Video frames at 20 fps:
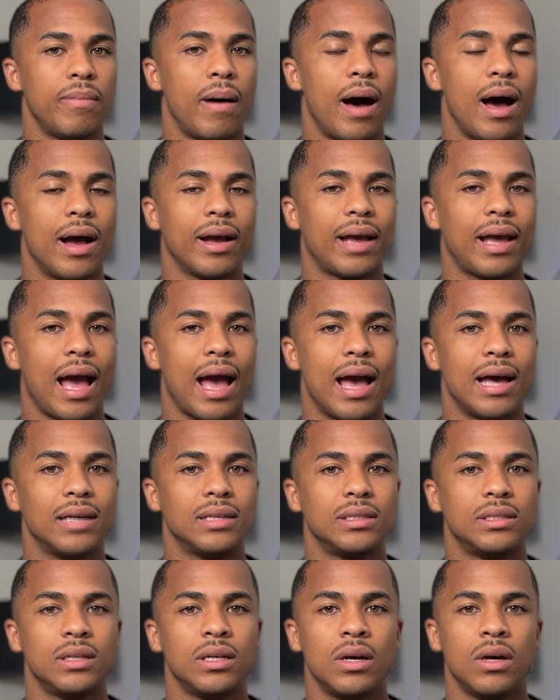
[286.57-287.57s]
to
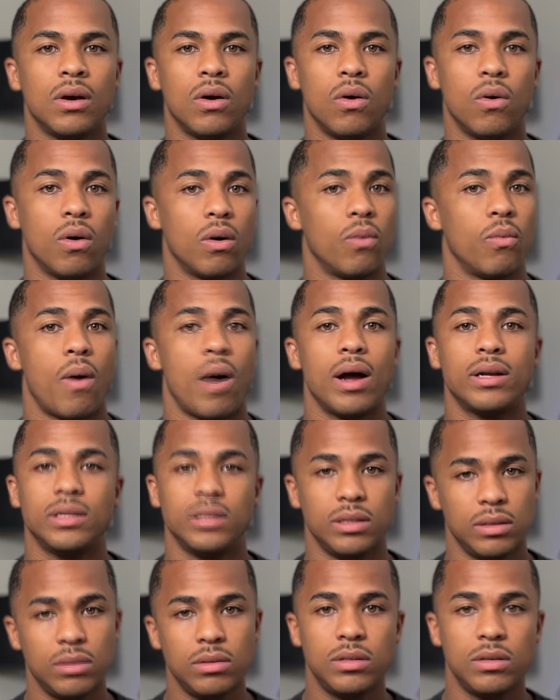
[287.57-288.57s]
podcasts, or
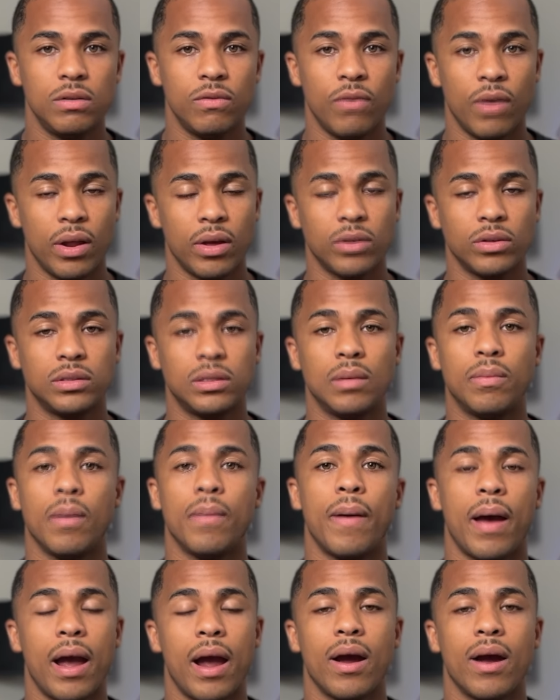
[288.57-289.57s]
watching YouTube videos to
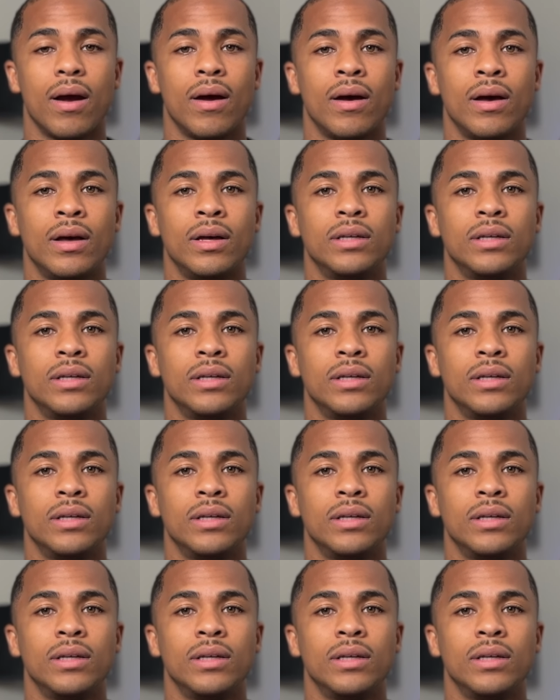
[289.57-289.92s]
prepare,